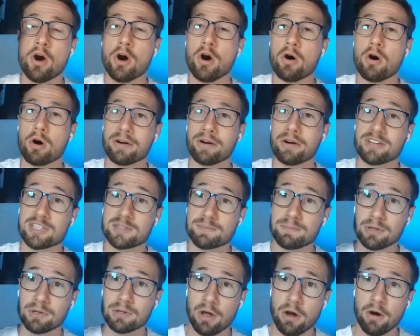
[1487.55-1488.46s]
or if it's
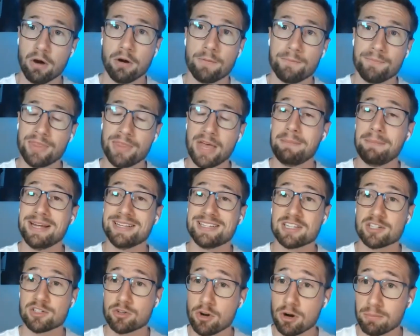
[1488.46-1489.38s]
below, that means
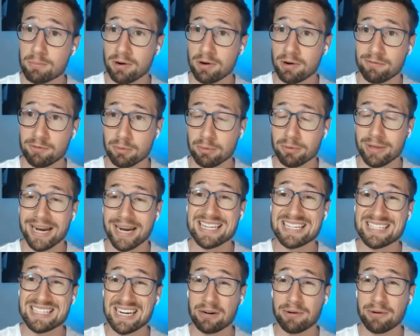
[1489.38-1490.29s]
it's not profitable and it's
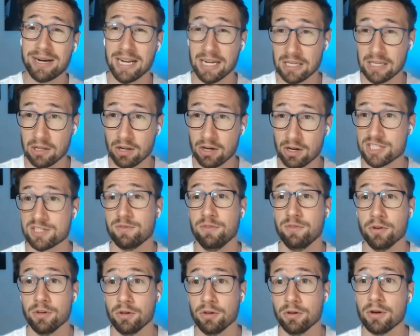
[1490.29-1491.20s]
generating a loss for
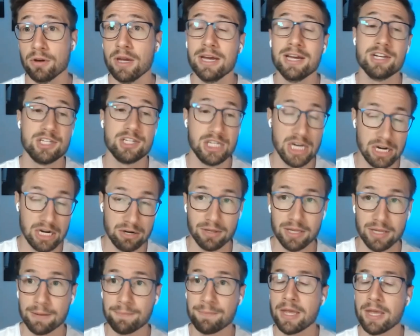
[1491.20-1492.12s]
you
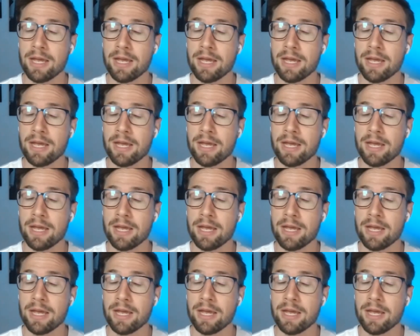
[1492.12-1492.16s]
generally.